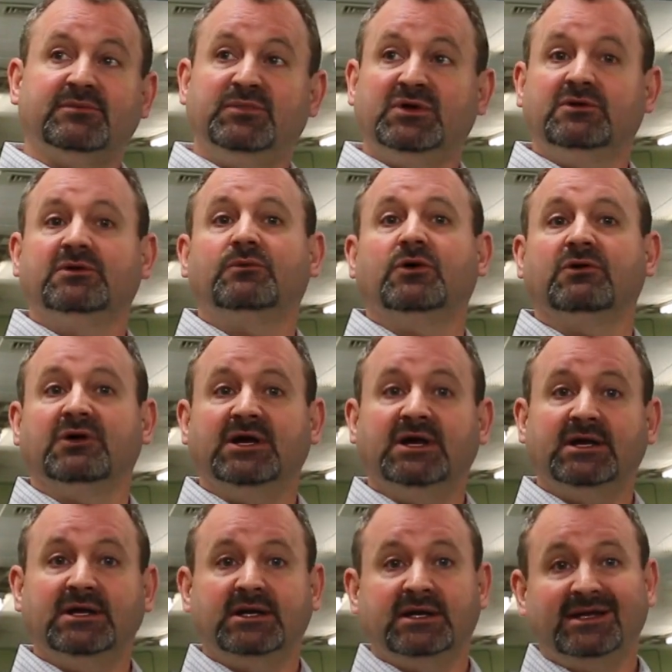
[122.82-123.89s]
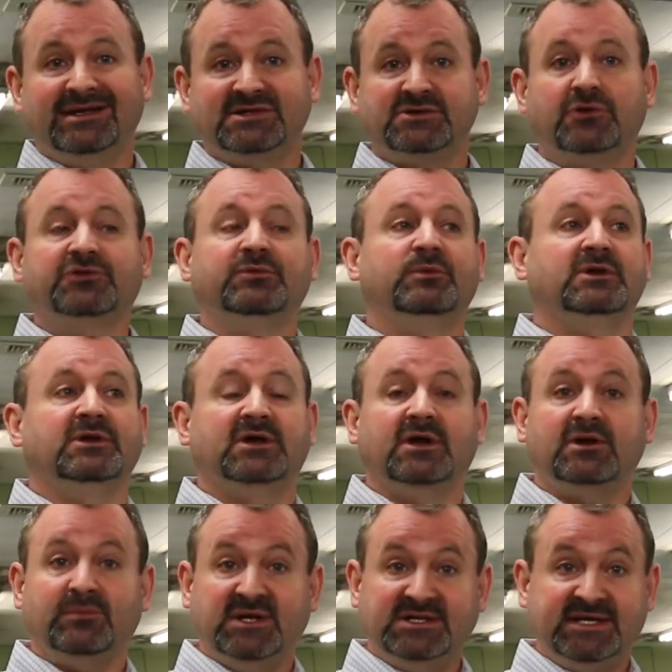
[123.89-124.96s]
the building we're in is ultimately
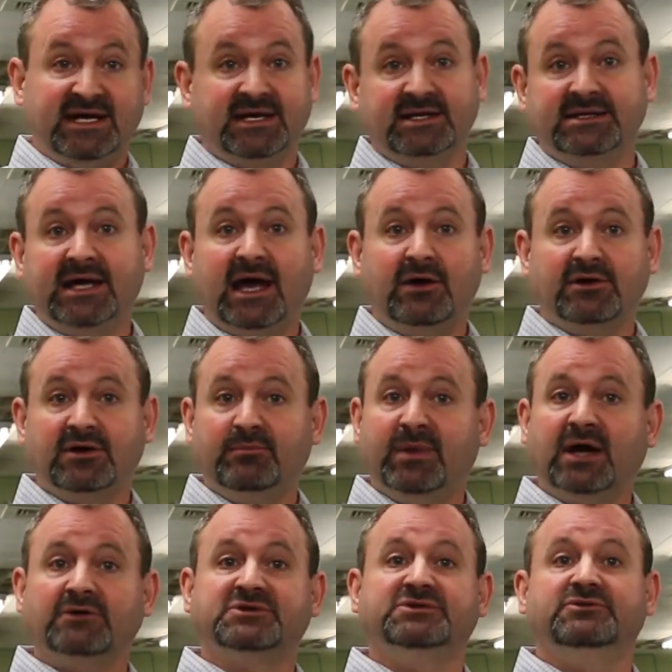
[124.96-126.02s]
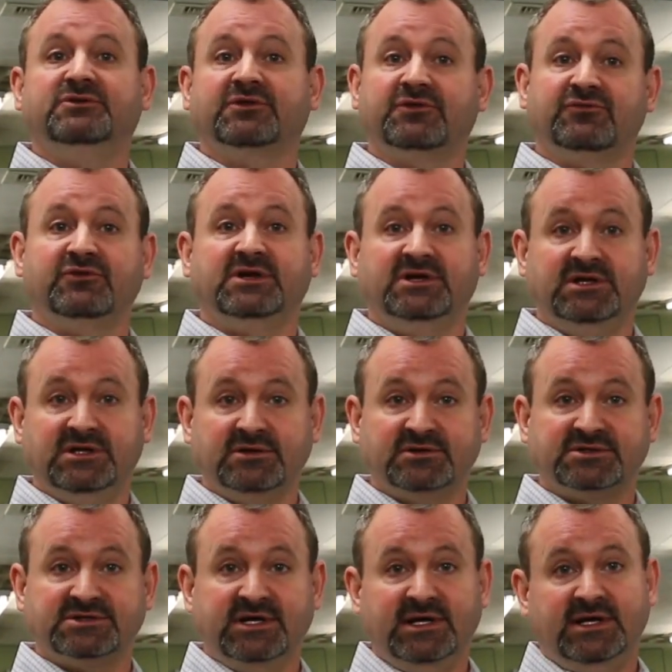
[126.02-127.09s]
going to be taken down in about 2 to 3
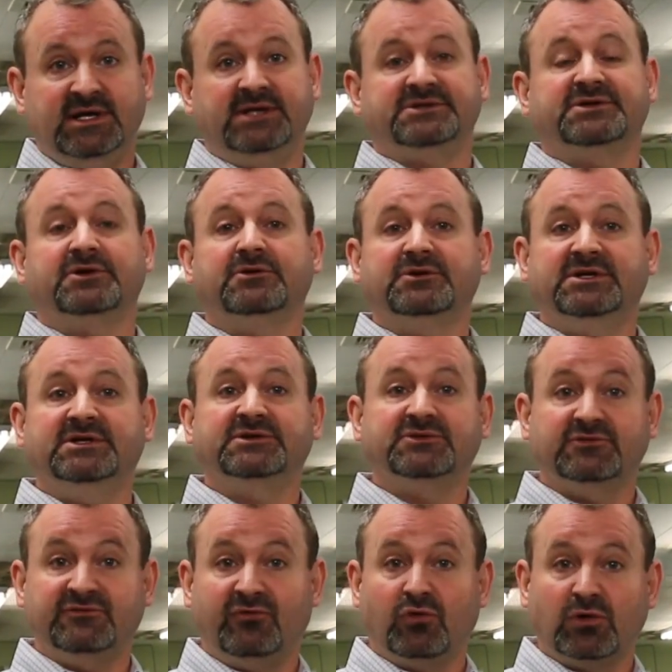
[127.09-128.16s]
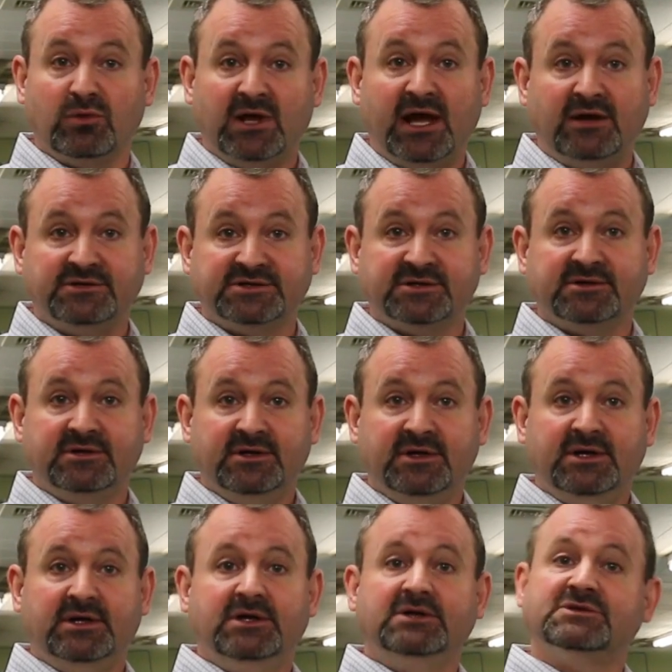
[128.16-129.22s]
years and turned into affordable housing.
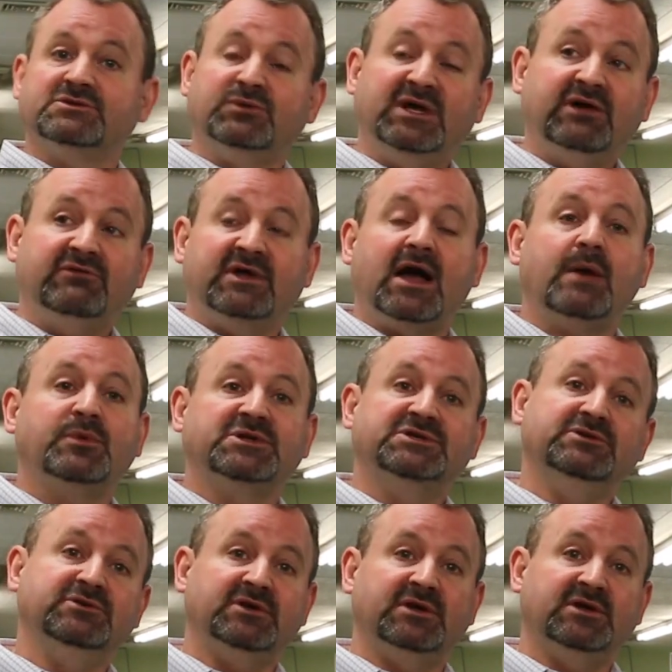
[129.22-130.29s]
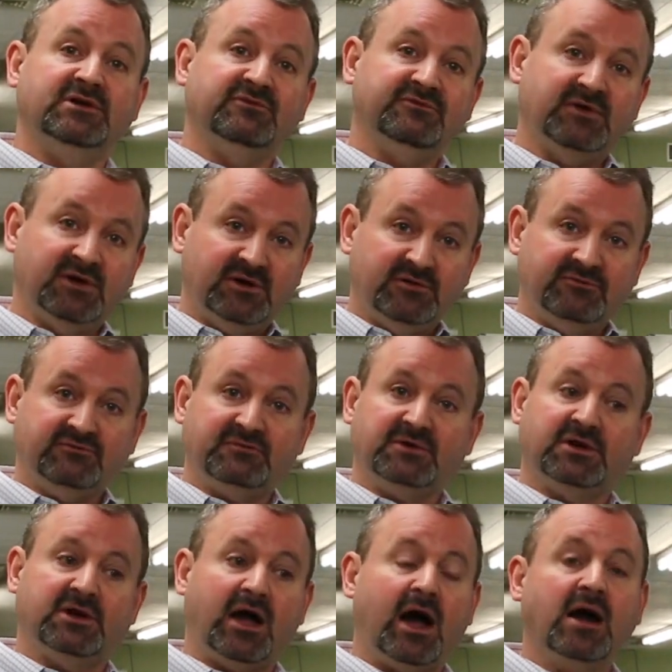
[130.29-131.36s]
So we have the opportunity of
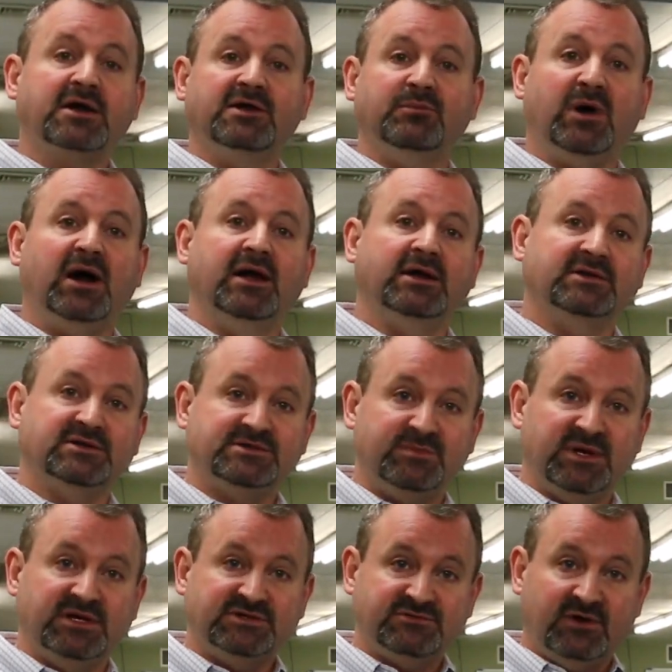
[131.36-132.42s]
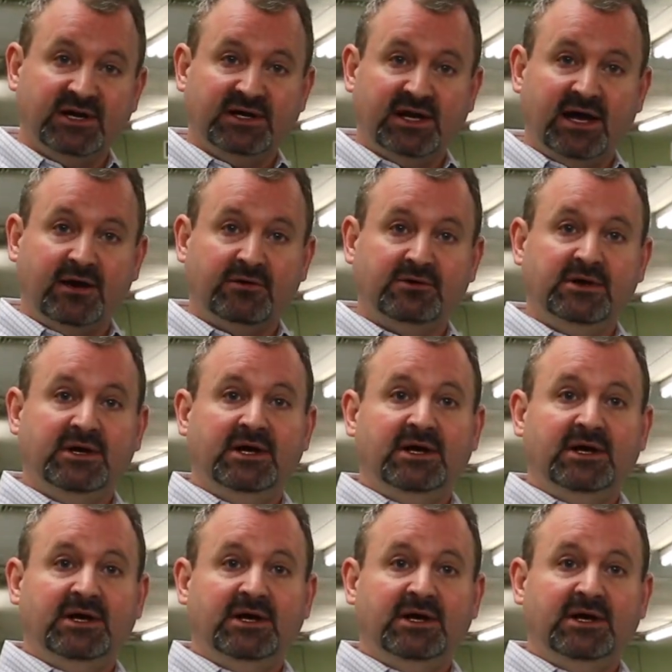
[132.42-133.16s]
occupying the space right now,